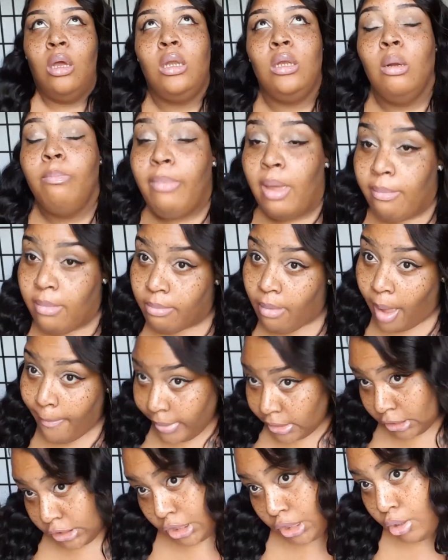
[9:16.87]
Them baby
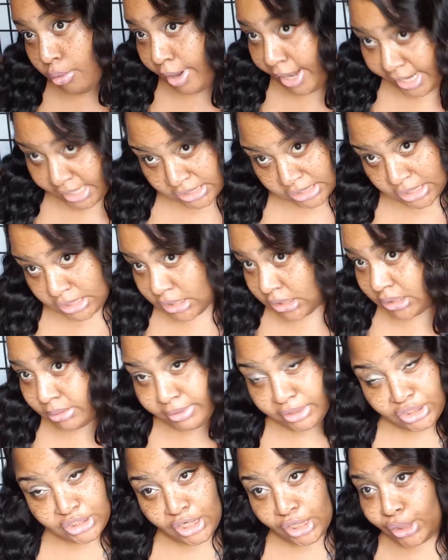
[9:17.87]
mamas get crazy because,
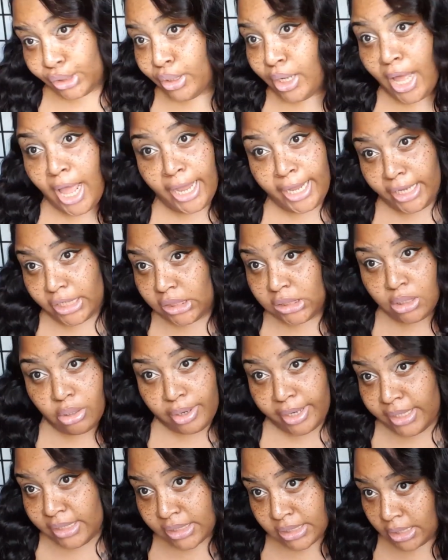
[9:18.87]
bitch, I know I get
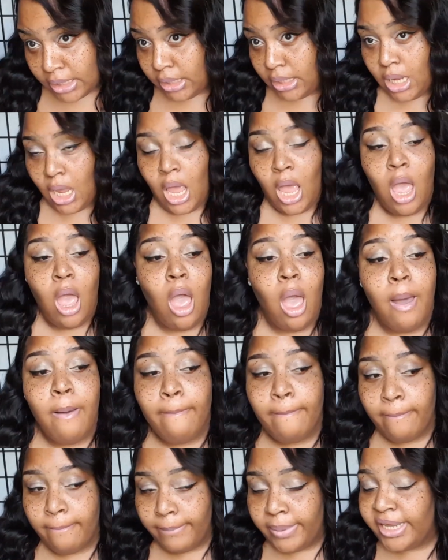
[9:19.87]
crazy.
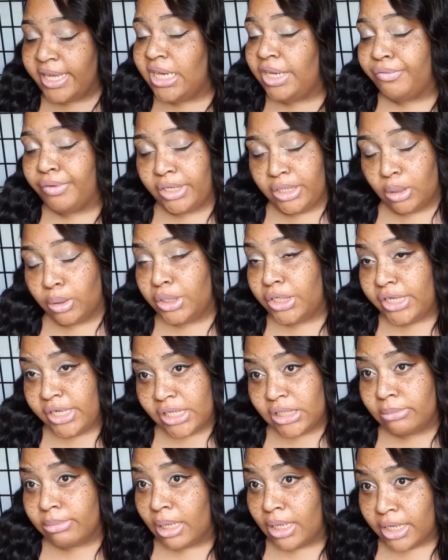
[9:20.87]
But even though he
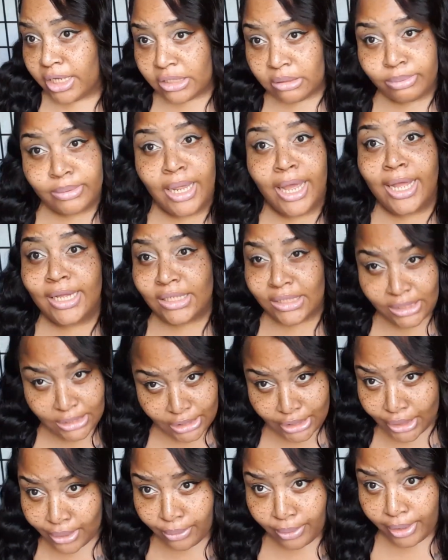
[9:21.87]
is my husband, I
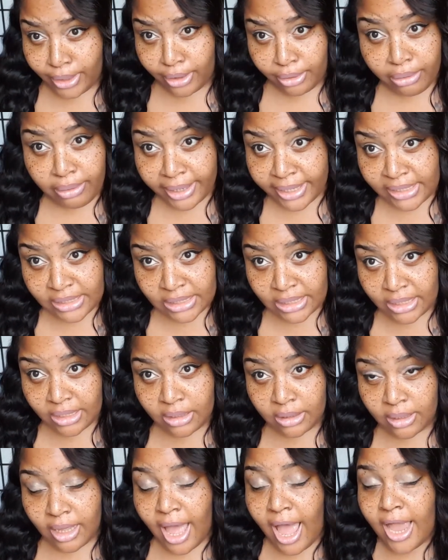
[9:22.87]
still get crazy.
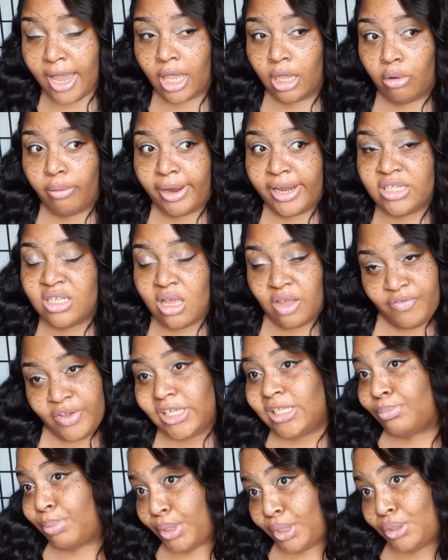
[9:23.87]
I get crazy if
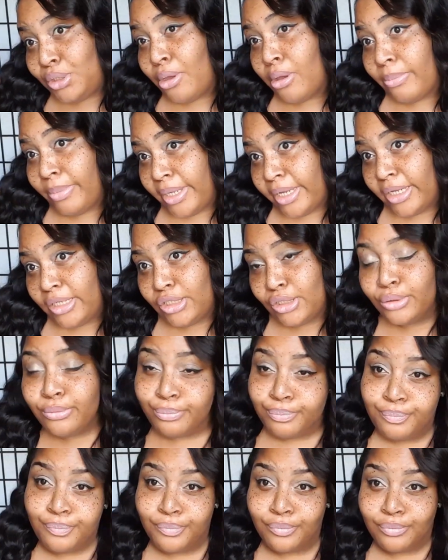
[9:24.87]
he speak to a bitch.
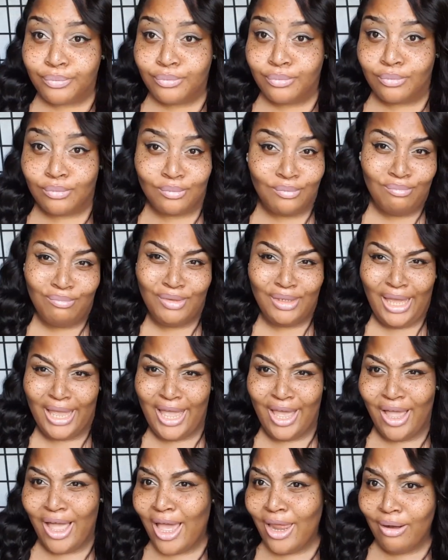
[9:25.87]

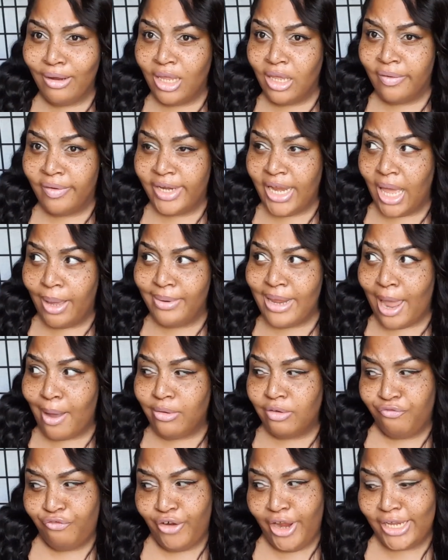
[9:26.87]
I don't give a damn y'all
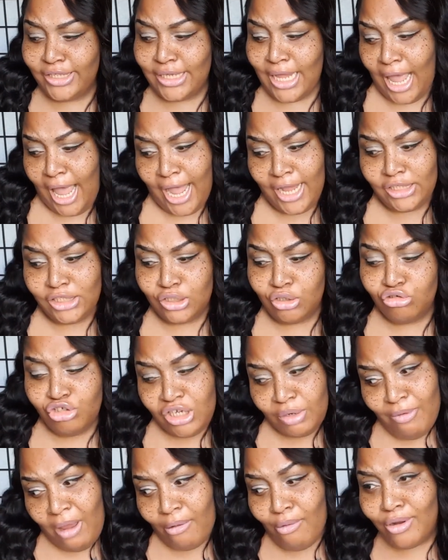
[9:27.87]
was friends in high school.
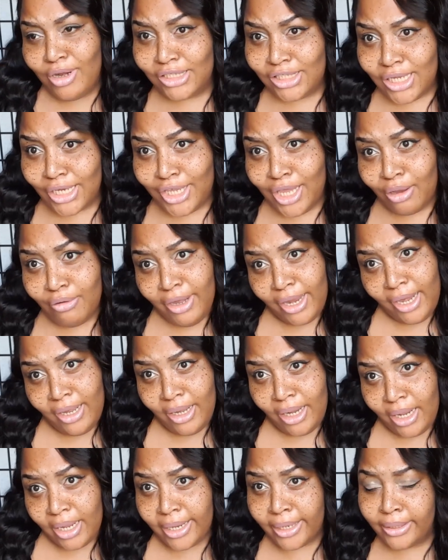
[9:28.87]
She probably wouldn't suck your dick
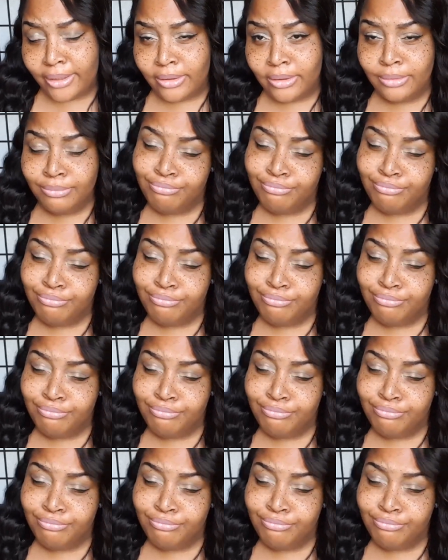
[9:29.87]
then.